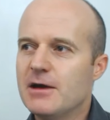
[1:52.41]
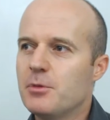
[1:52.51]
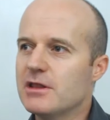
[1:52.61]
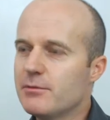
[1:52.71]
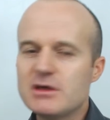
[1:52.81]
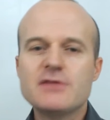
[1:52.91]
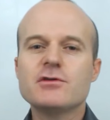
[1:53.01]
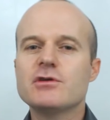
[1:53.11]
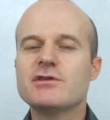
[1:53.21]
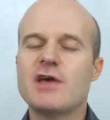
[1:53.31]
But let me give
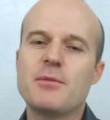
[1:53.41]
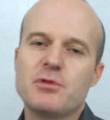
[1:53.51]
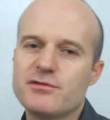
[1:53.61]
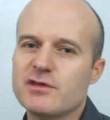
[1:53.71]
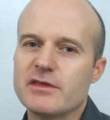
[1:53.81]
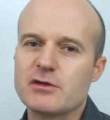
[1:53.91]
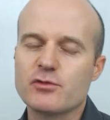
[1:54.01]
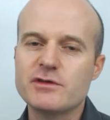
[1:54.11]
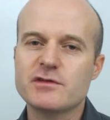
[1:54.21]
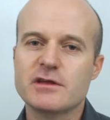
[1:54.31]
you an example of something
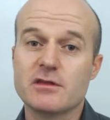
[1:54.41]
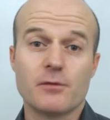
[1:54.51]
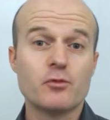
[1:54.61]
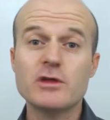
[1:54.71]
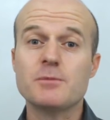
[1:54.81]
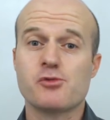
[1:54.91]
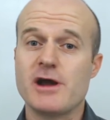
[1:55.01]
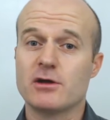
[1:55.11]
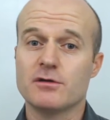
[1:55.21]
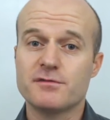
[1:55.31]
recently that I'm really
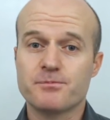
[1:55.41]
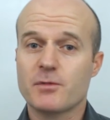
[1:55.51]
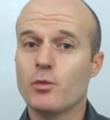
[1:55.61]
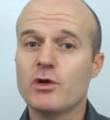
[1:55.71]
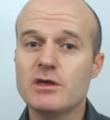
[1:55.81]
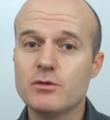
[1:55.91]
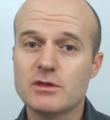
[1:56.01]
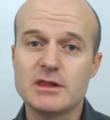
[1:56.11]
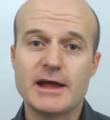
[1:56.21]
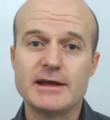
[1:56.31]
proud of working with
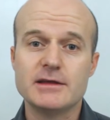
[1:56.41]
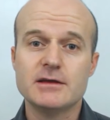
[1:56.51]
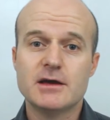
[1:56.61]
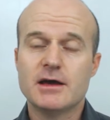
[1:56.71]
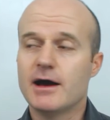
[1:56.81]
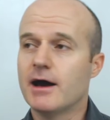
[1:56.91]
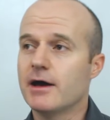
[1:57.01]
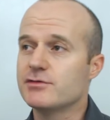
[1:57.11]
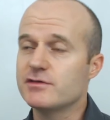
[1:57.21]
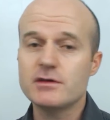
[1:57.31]
a lady.
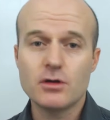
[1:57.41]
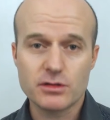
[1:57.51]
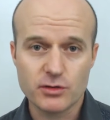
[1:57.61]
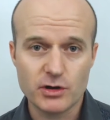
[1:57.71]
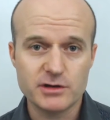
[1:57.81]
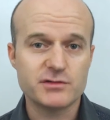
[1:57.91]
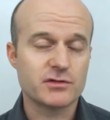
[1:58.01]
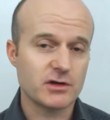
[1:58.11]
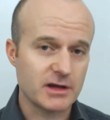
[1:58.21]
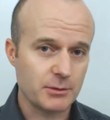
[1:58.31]
Uh, she's in her 30s. She's
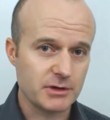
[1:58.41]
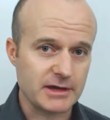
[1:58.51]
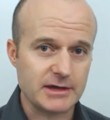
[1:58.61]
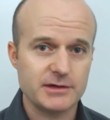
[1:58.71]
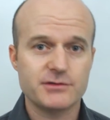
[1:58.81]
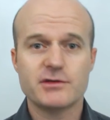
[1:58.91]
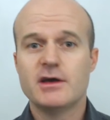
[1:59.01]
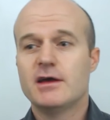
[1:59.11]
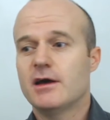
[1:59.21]
got a couple of kids.